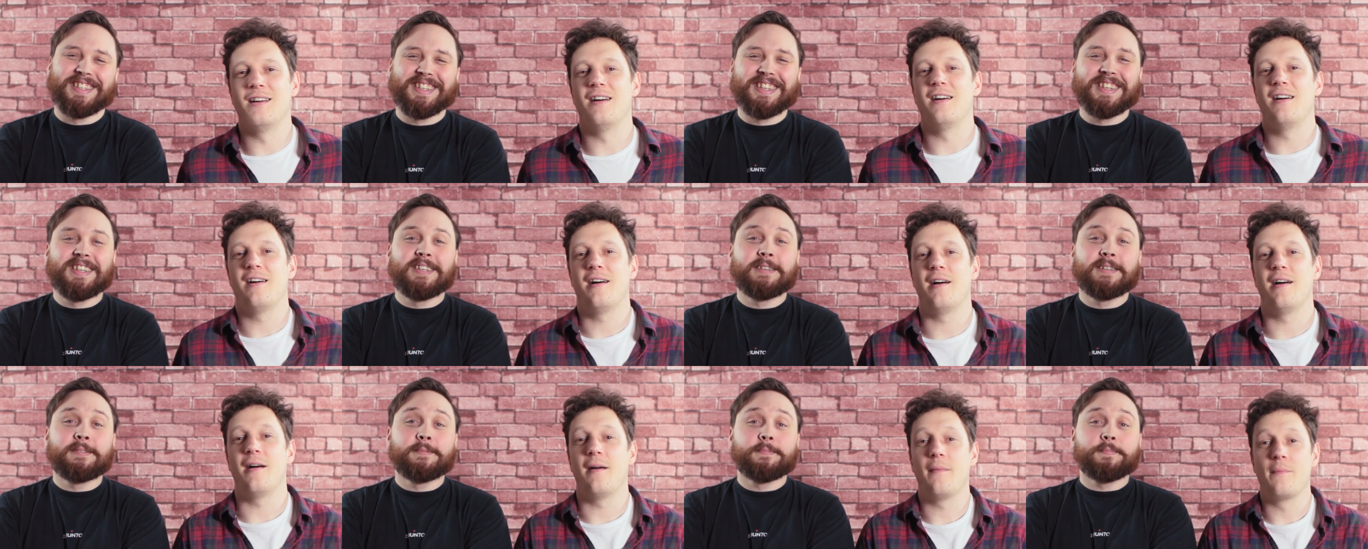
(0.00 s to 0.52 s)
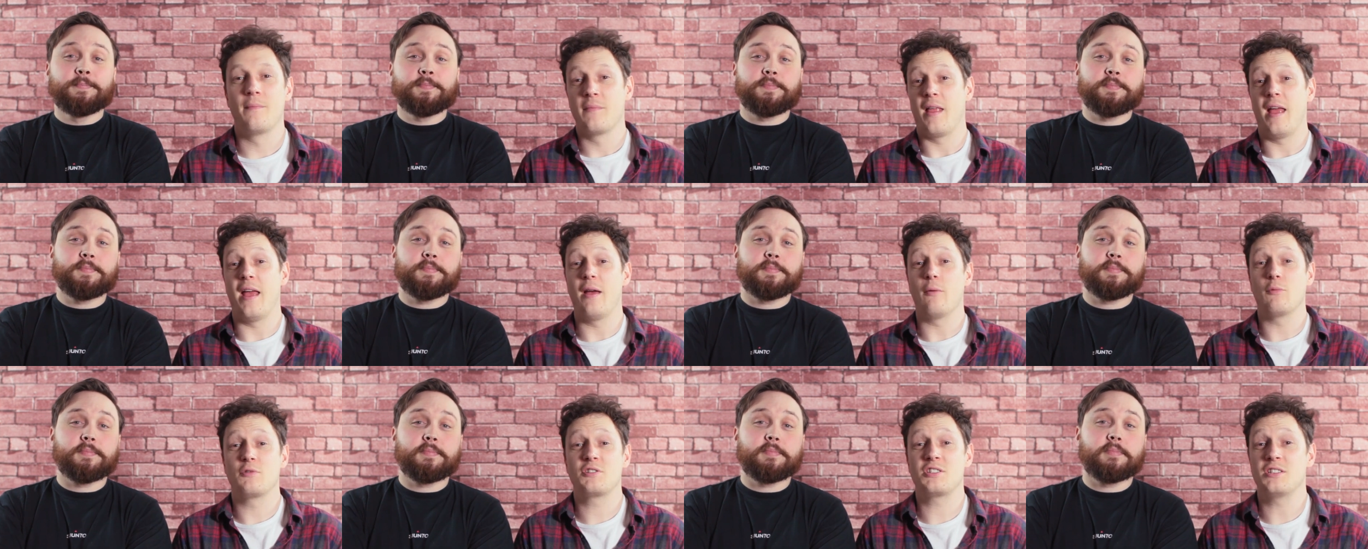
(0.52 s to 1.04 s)
Speaker 1: Uh,
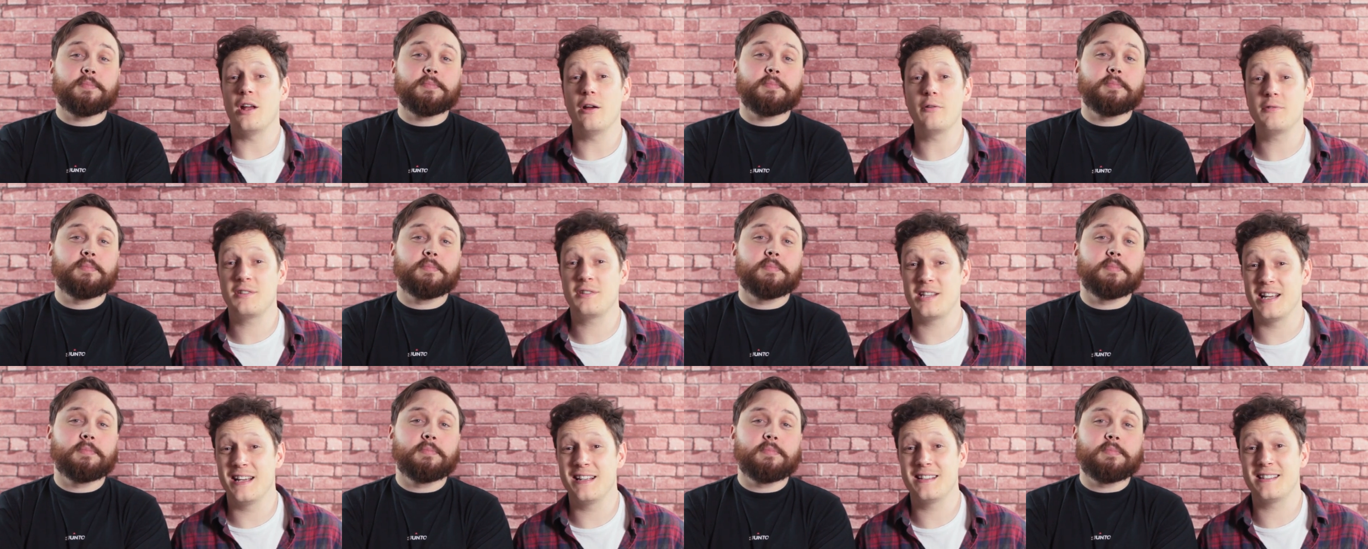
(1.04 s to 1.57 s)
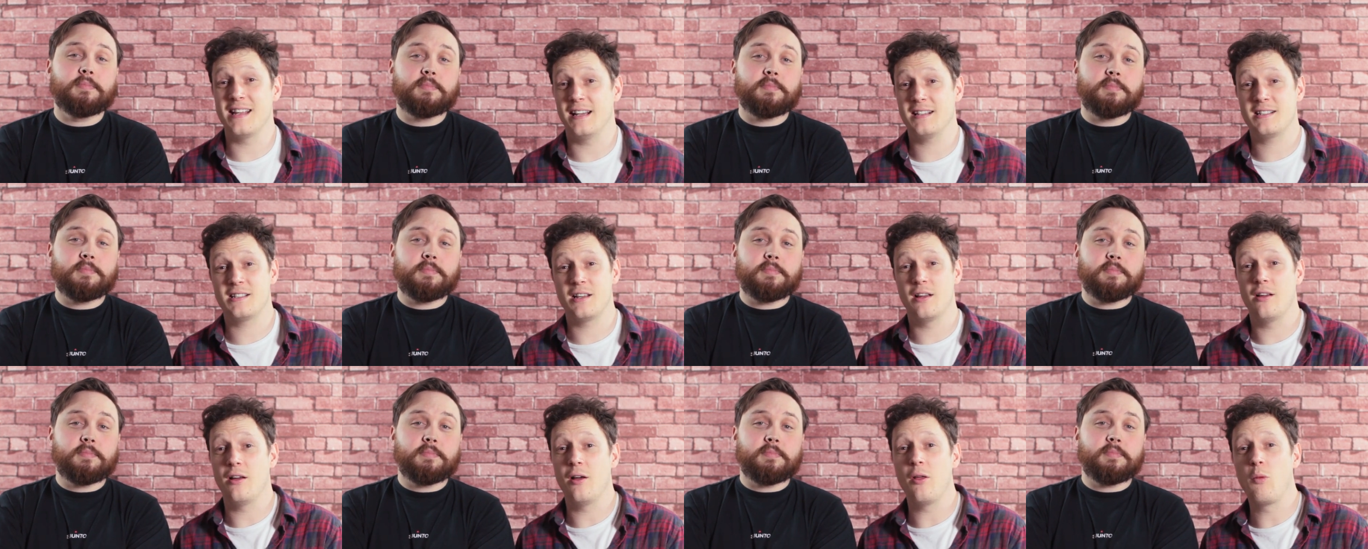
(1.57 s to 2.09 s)
it was noted
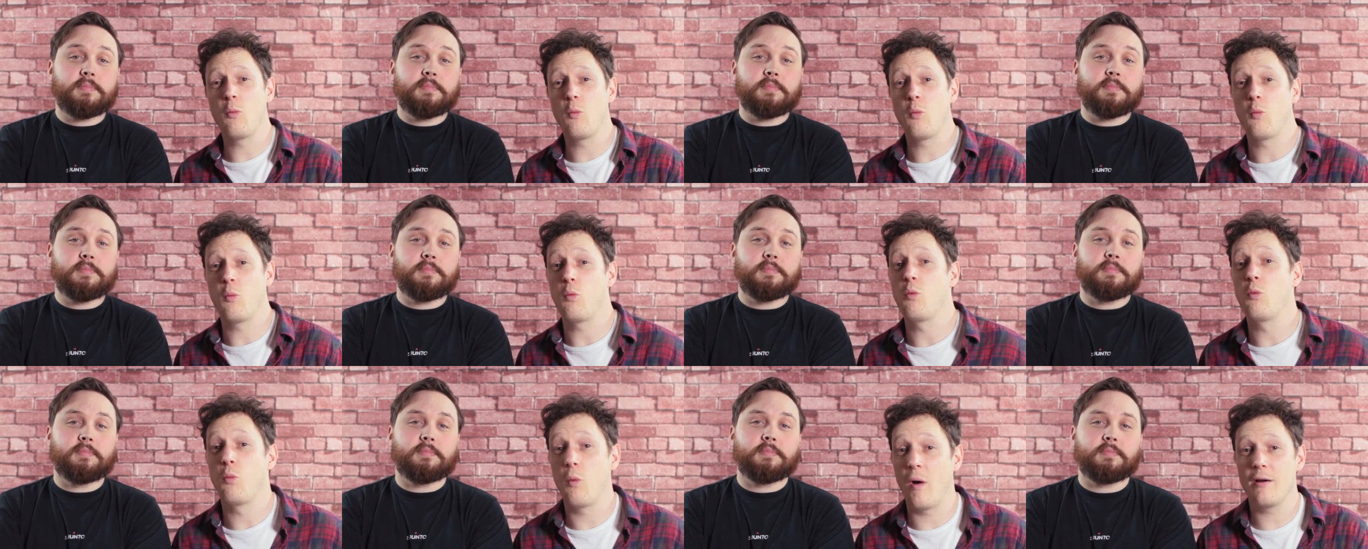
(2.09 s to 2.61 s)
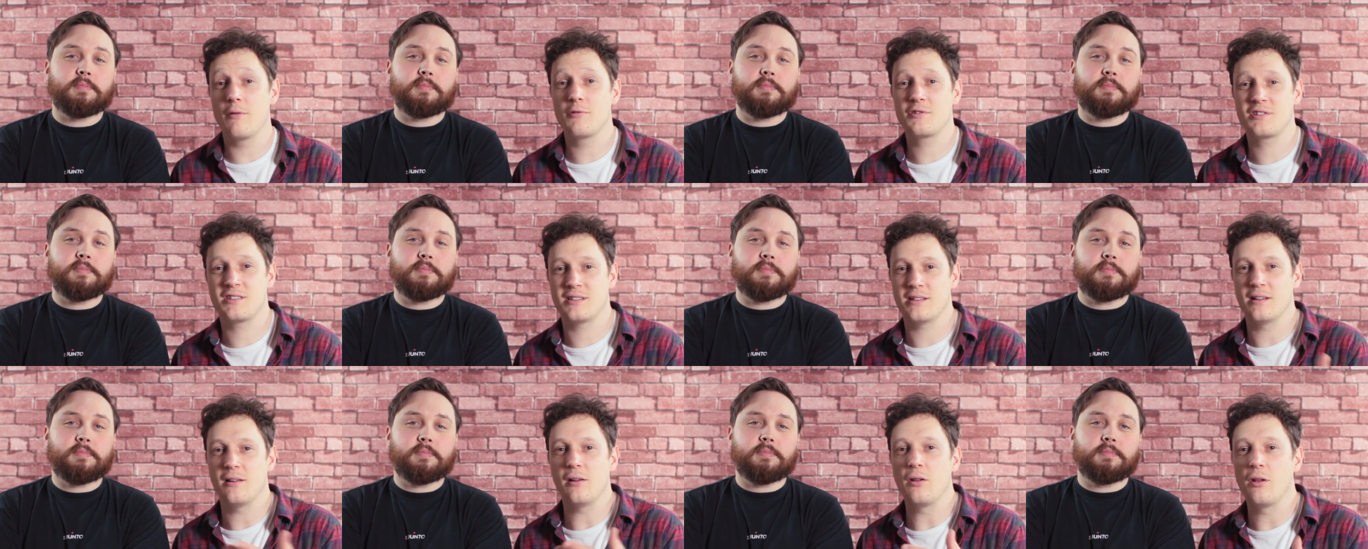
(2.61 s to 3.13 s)
that uh,
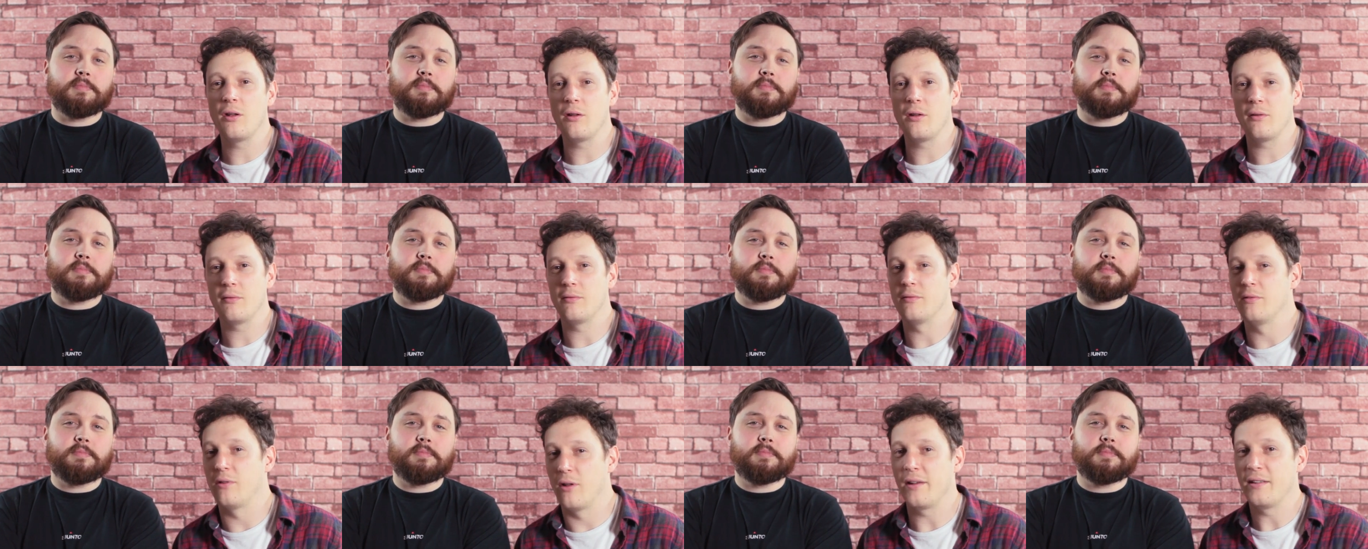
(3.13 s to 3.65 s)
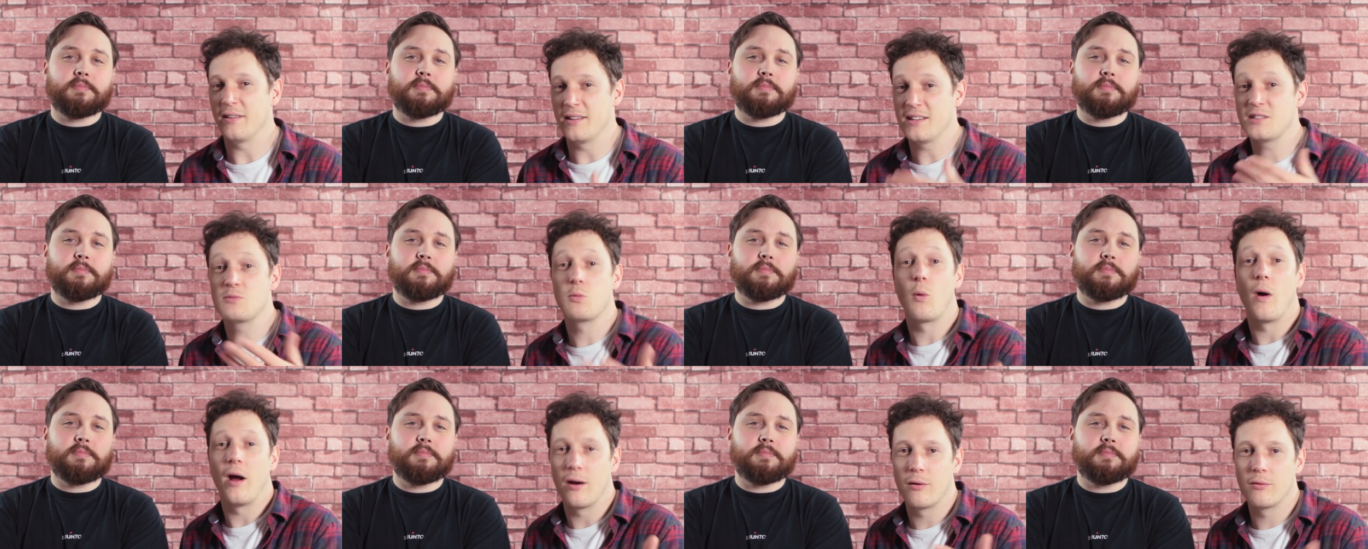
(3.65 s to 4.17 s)
whales, like
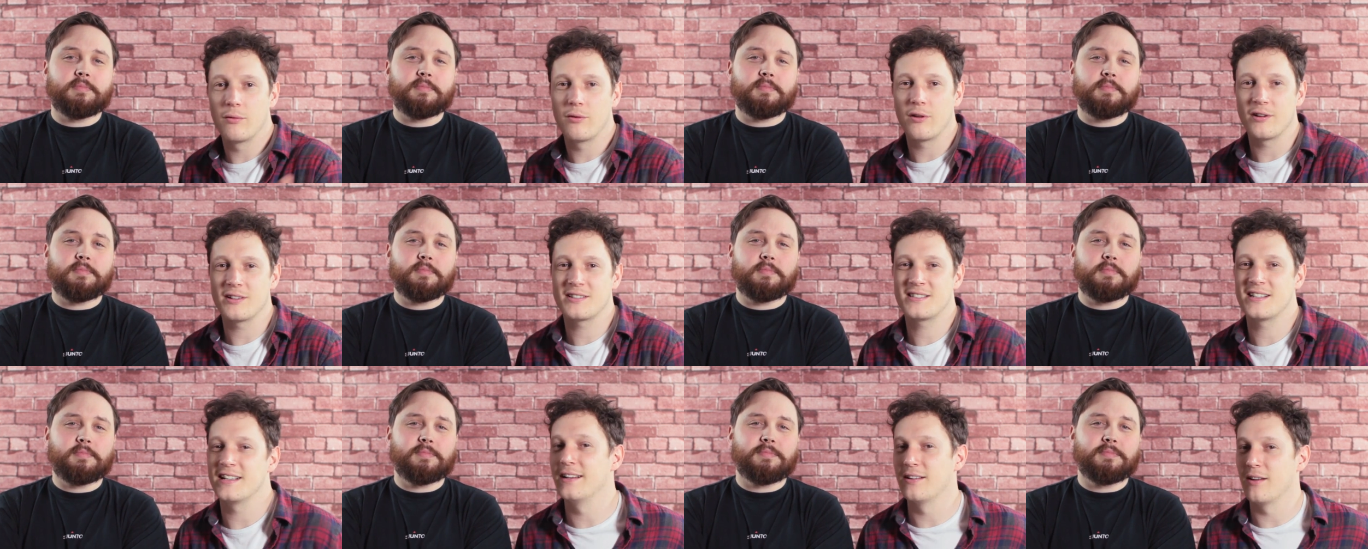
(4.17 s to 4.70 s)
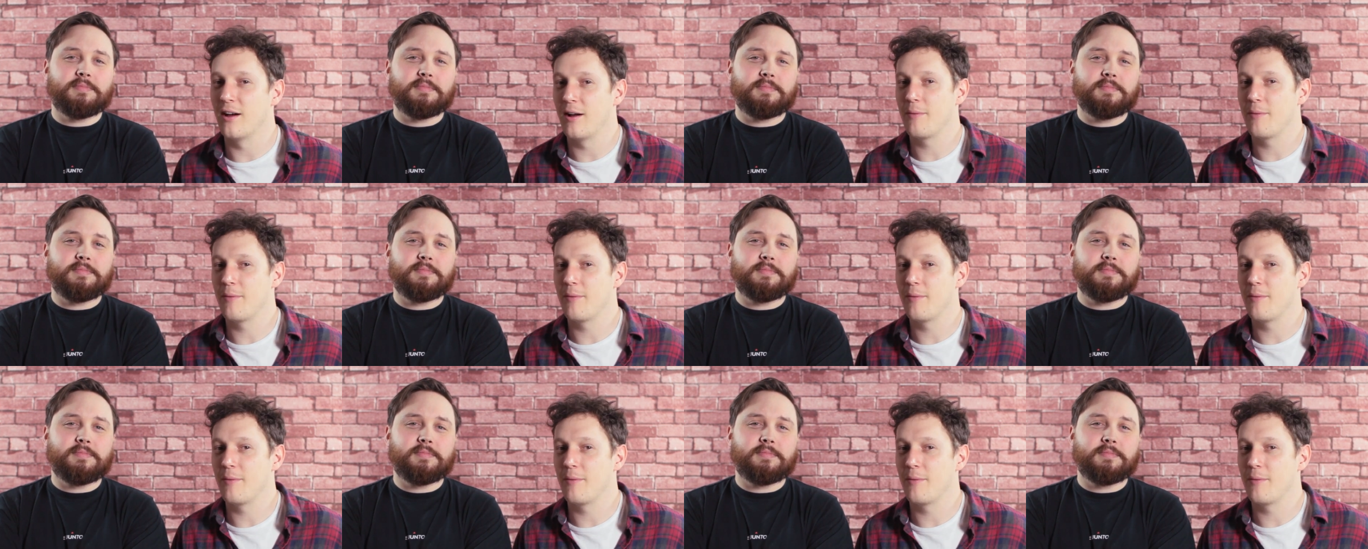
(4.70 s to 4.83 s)
this whale, likes to eat